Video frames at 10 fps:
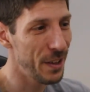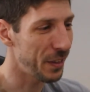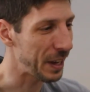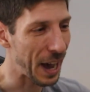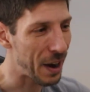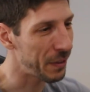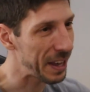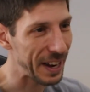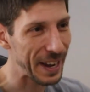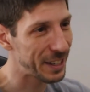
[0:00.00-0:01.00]
like how
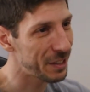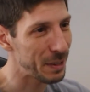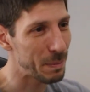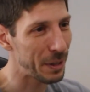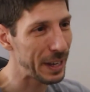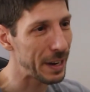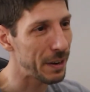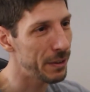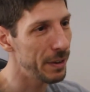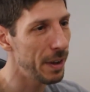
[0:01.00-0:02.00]
that actually played
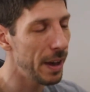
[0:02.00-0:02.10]
out,